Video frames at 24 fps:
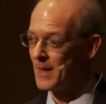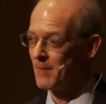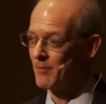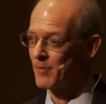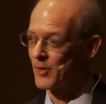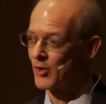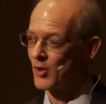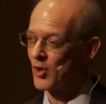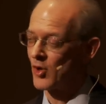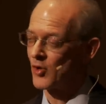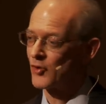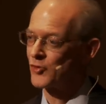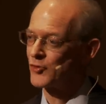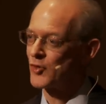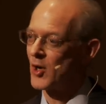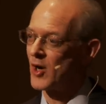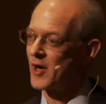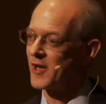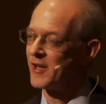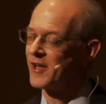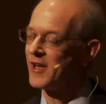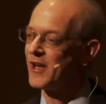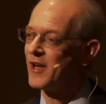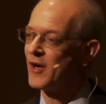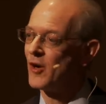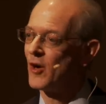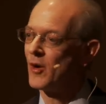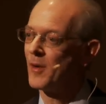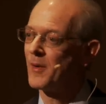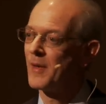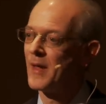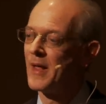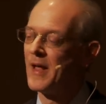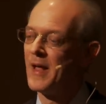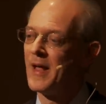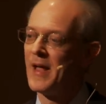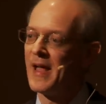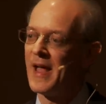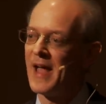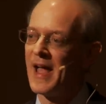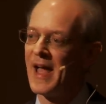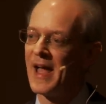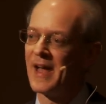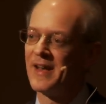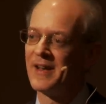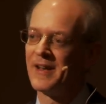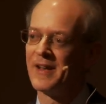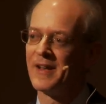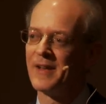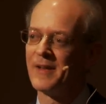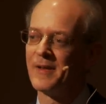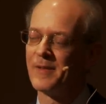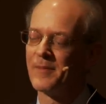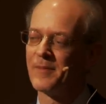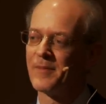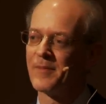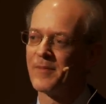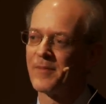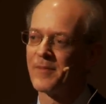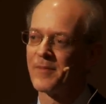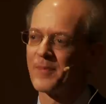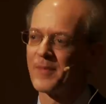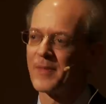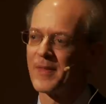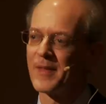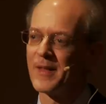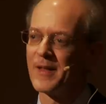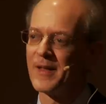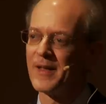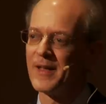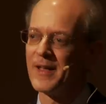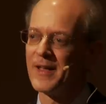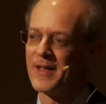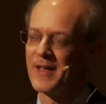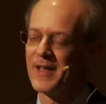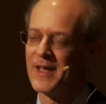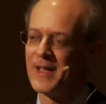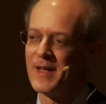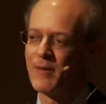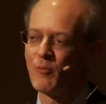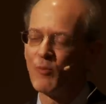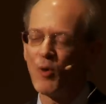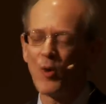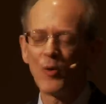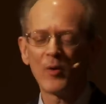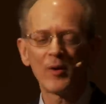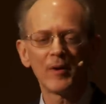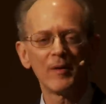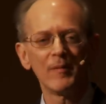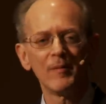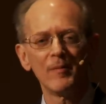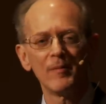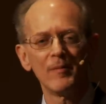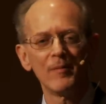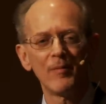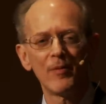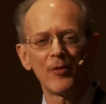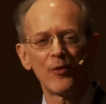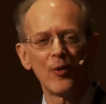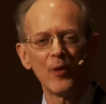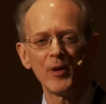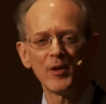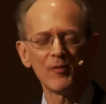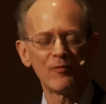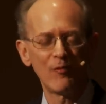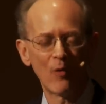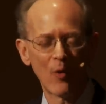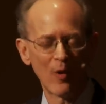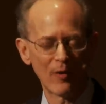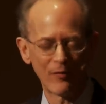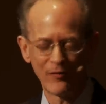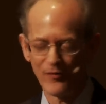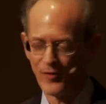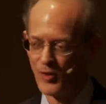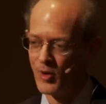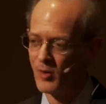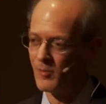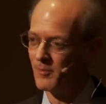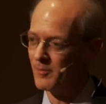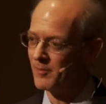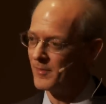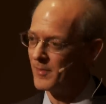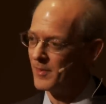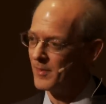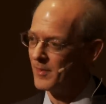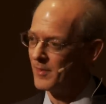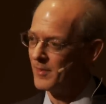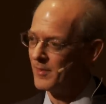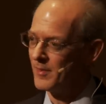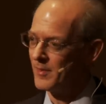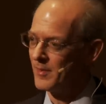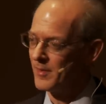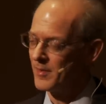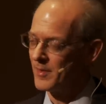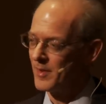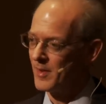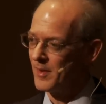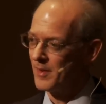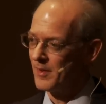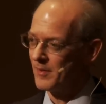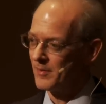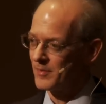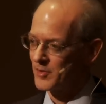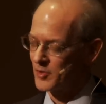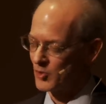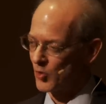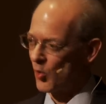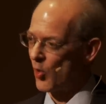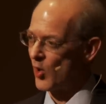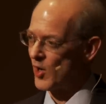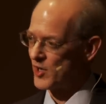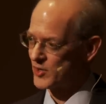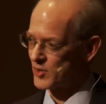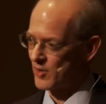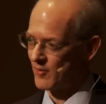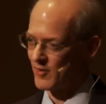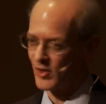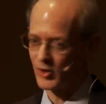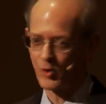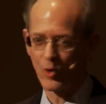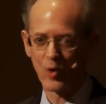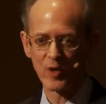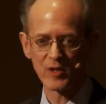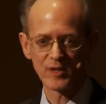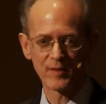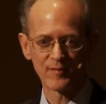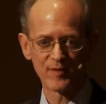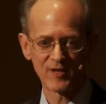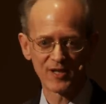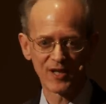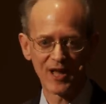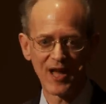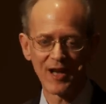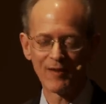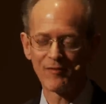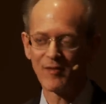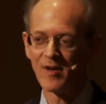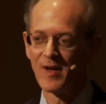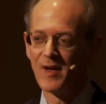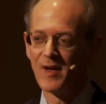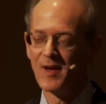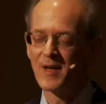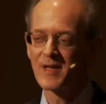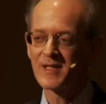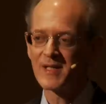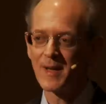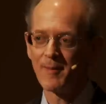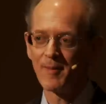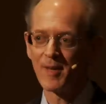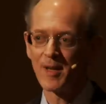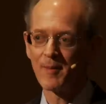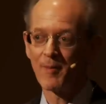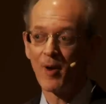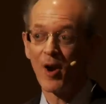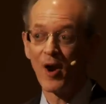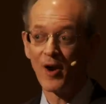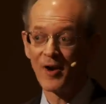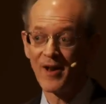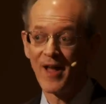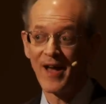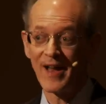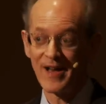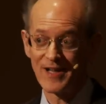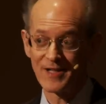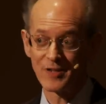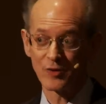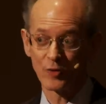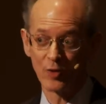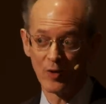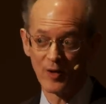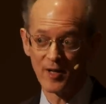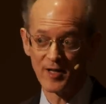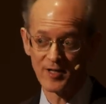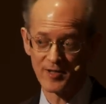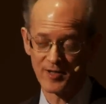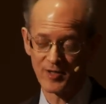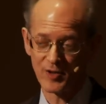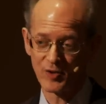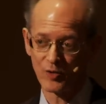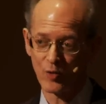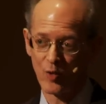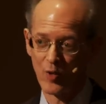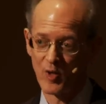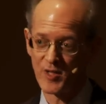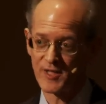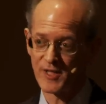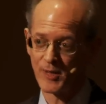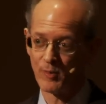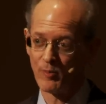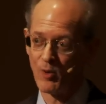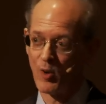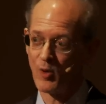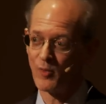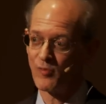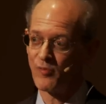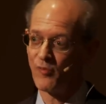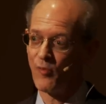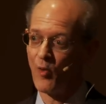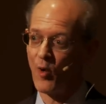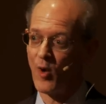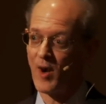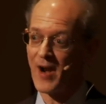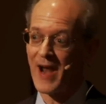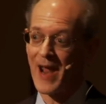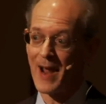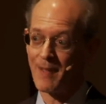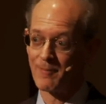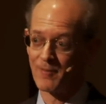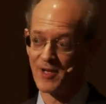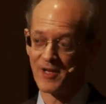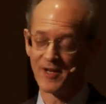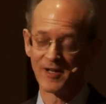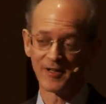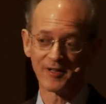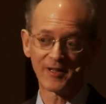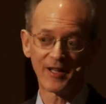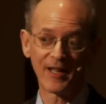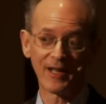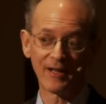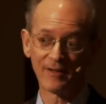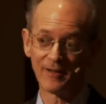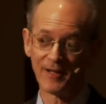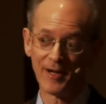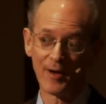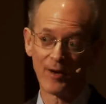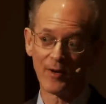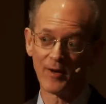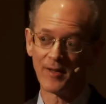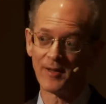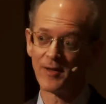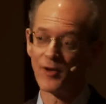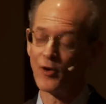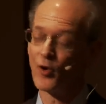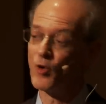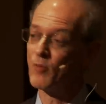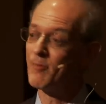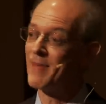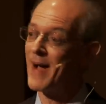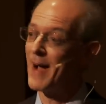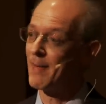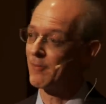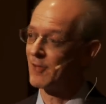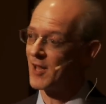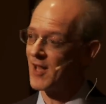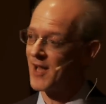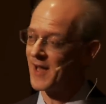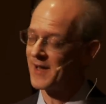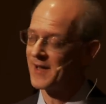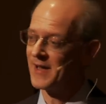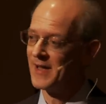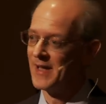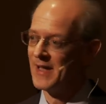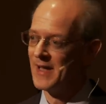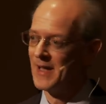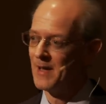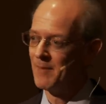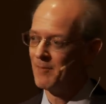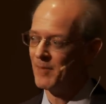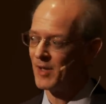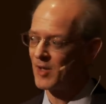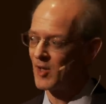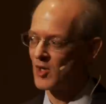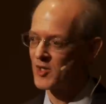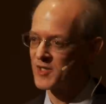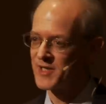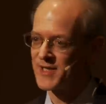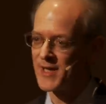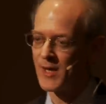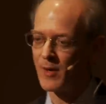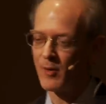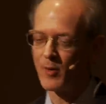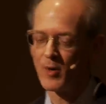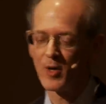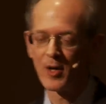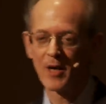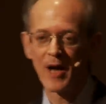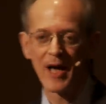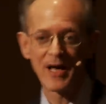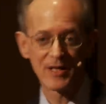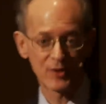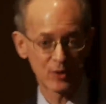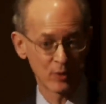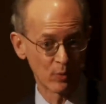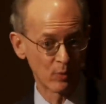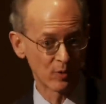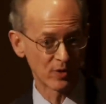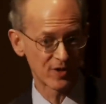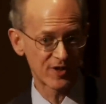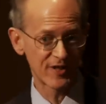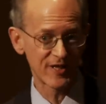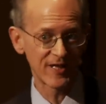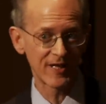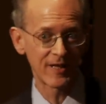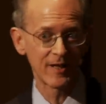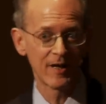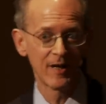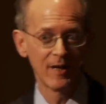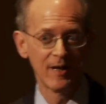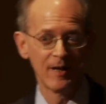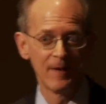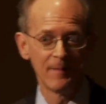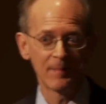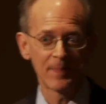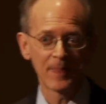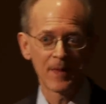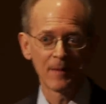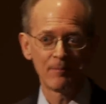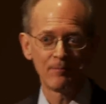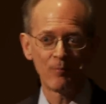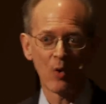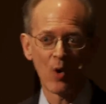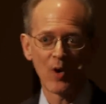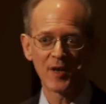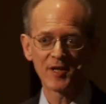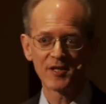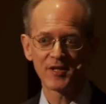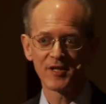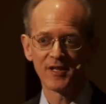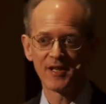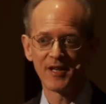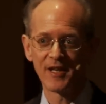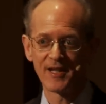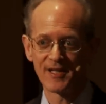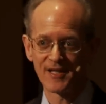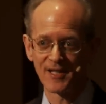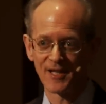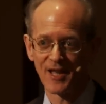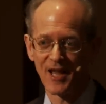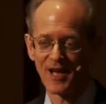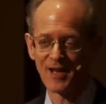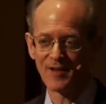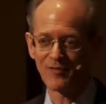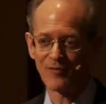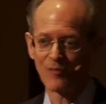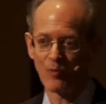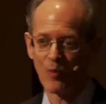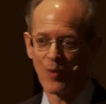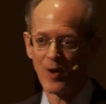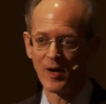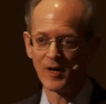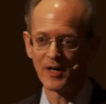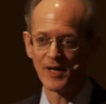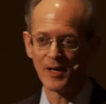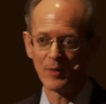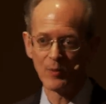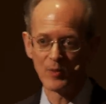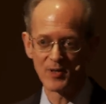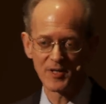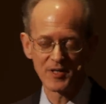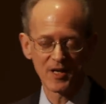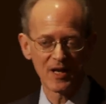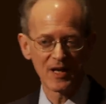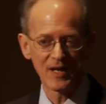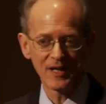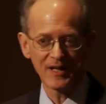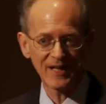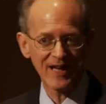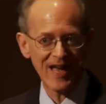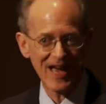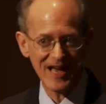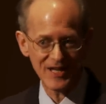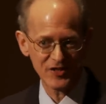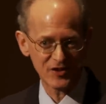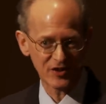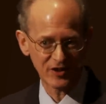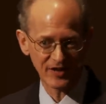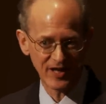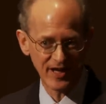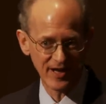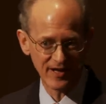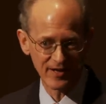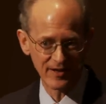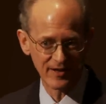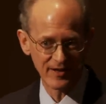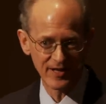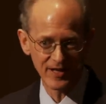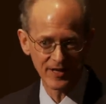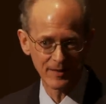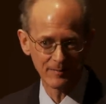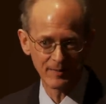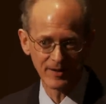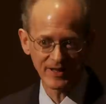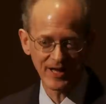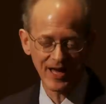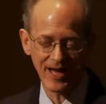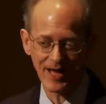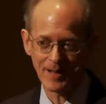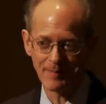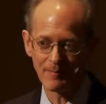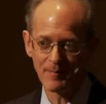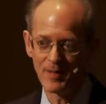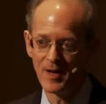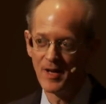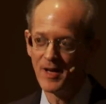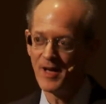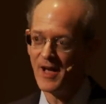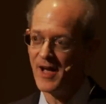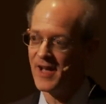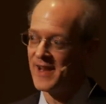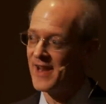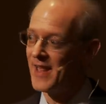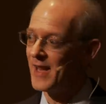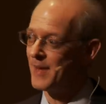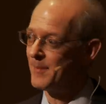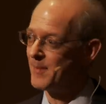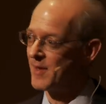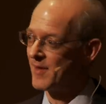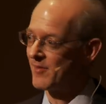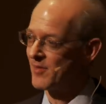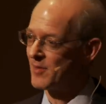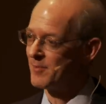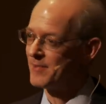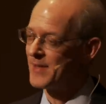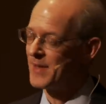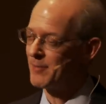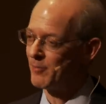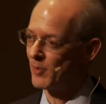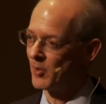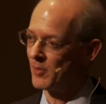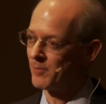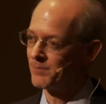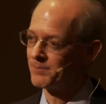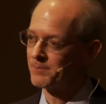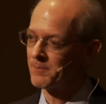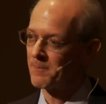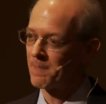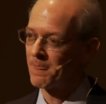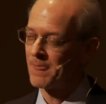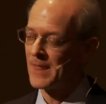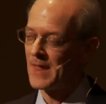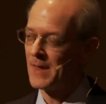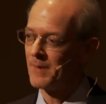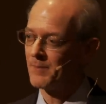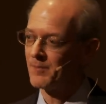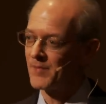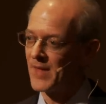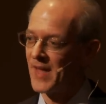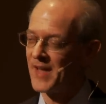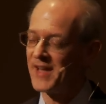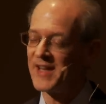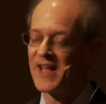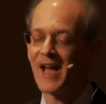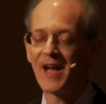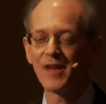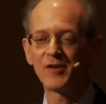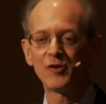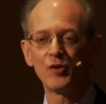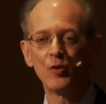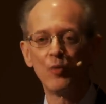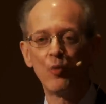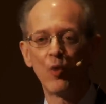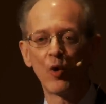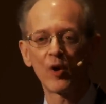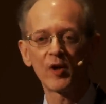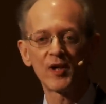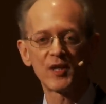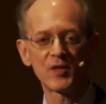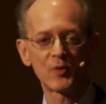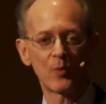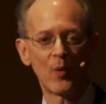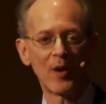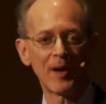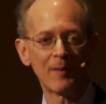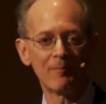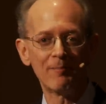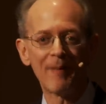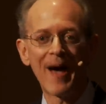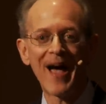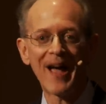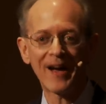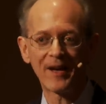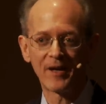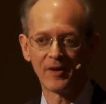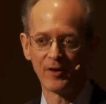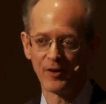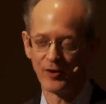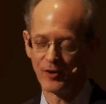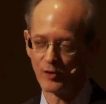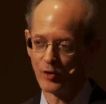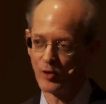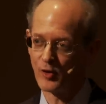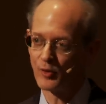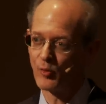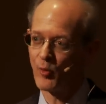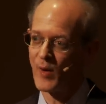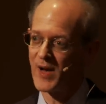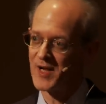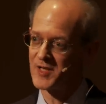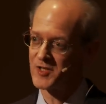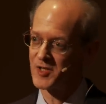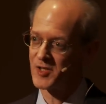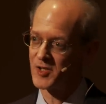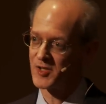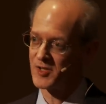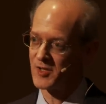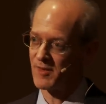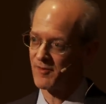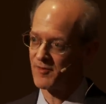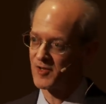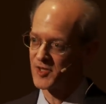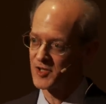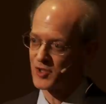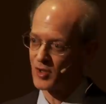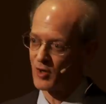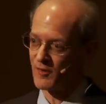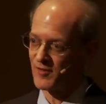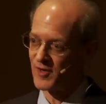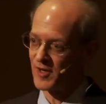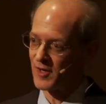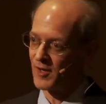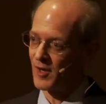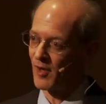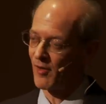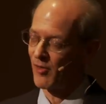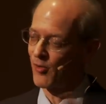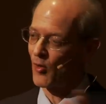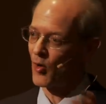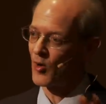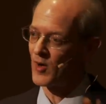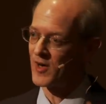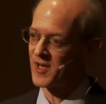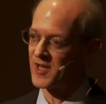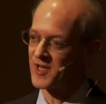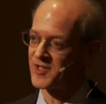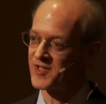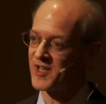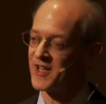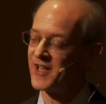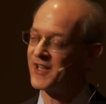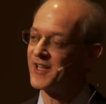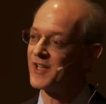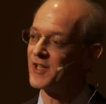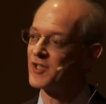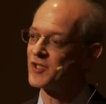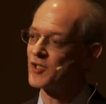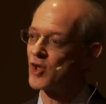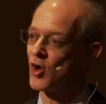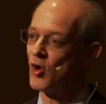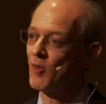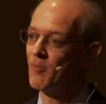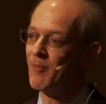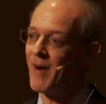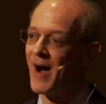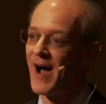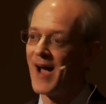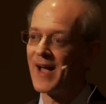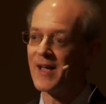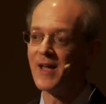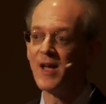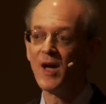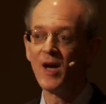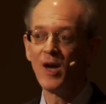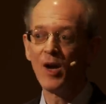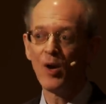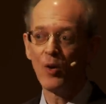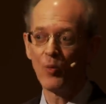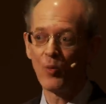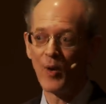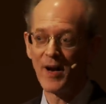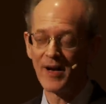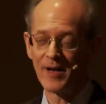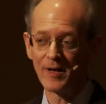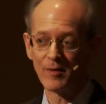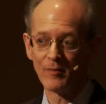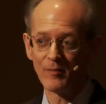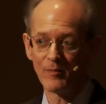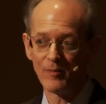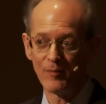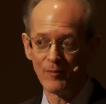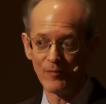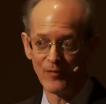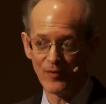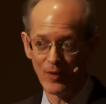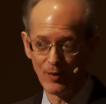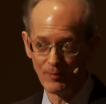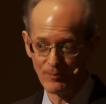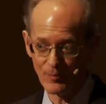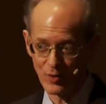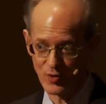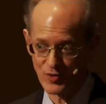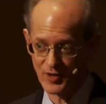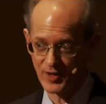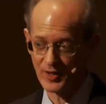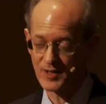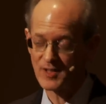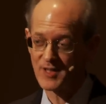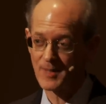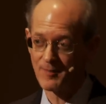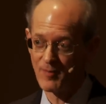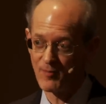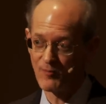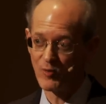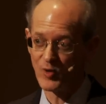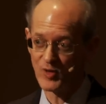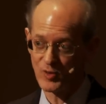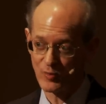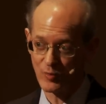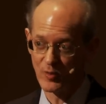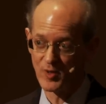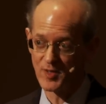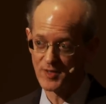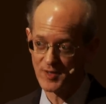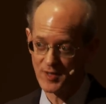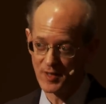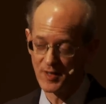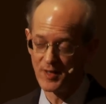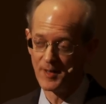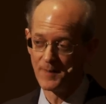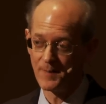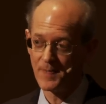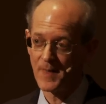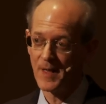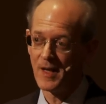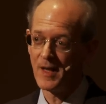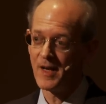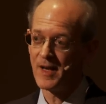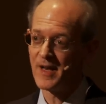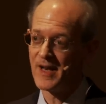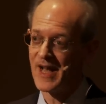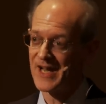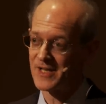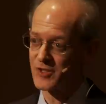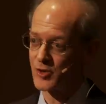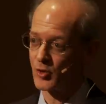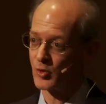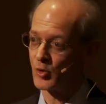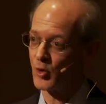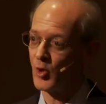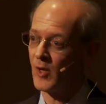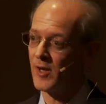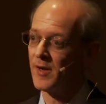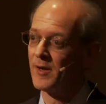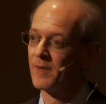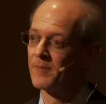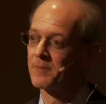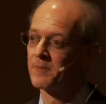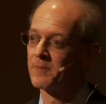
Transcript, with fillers: But it all started here. And he wrote 34 film scores over the course of his life. Some of them are not as good as the scores he wrote for Hamlet and King Lear and the New Babylon, because there were, as you will see, points in his life where he was castigated, he became an enemy of the people. And he had to work his way back into the good graces of the Soviet authorities, and he did so by writing film music, some of which was not so good.